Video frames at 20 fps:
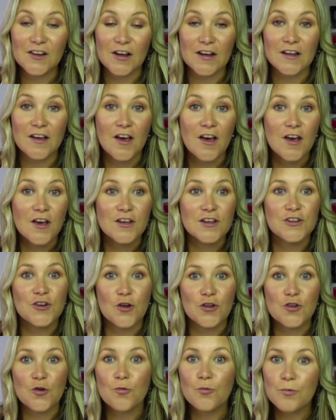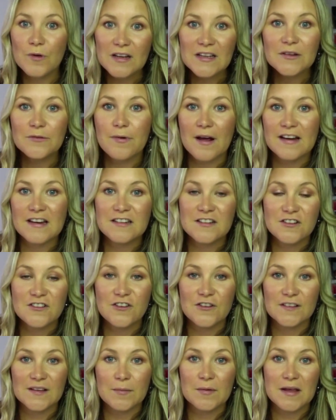like, you know, you're really ready to
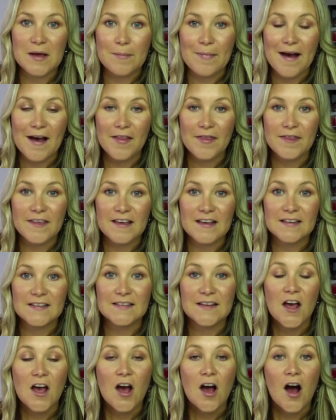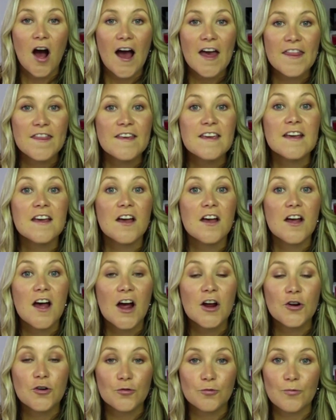do something about this. I think
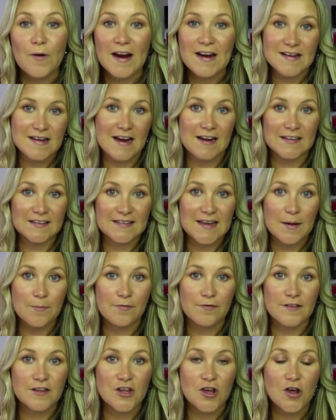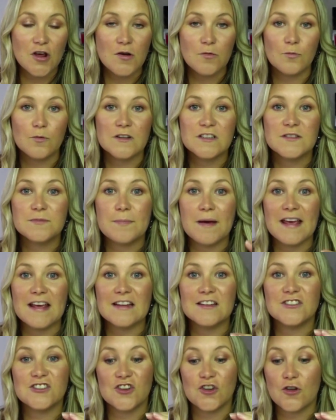a great next step for you would
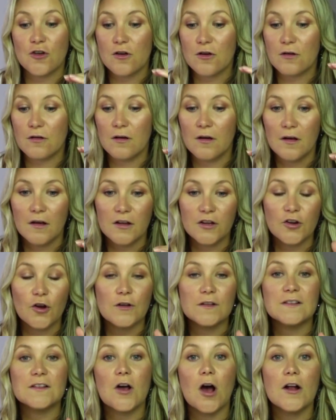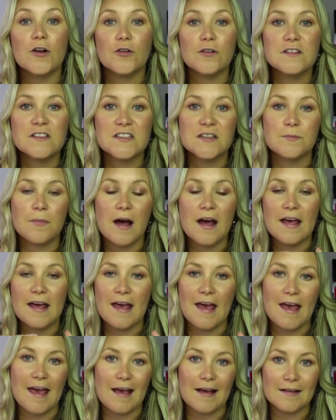be to, you know, sign on to my
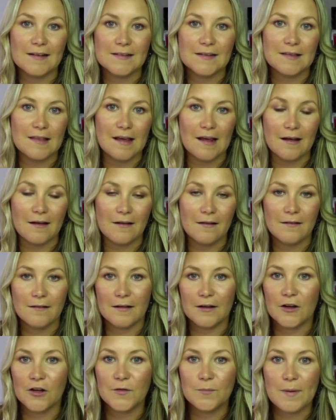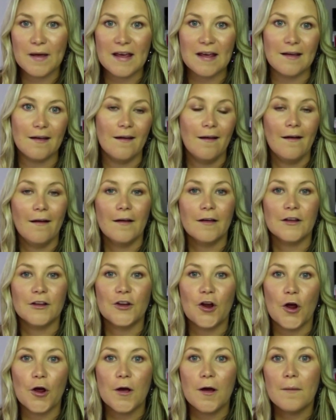X thing. It could be, you
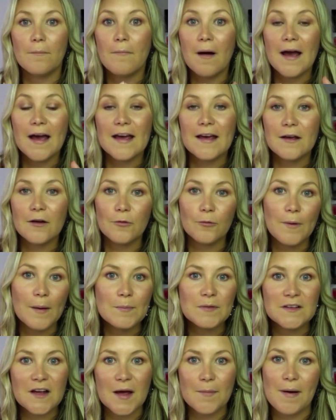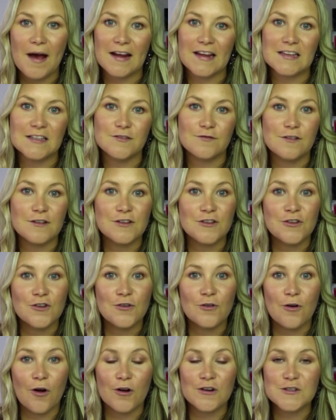know, my website package for
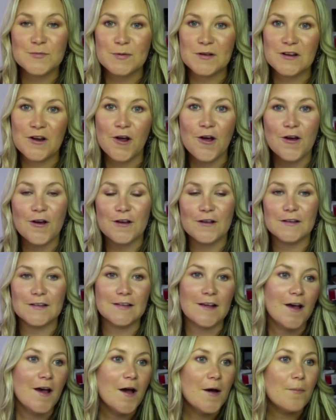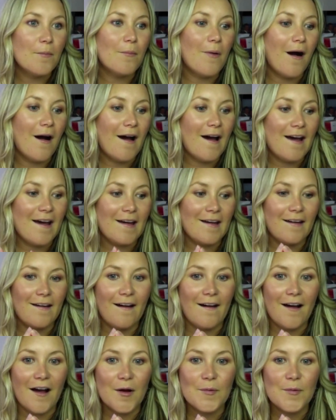new entrepreneurs, my,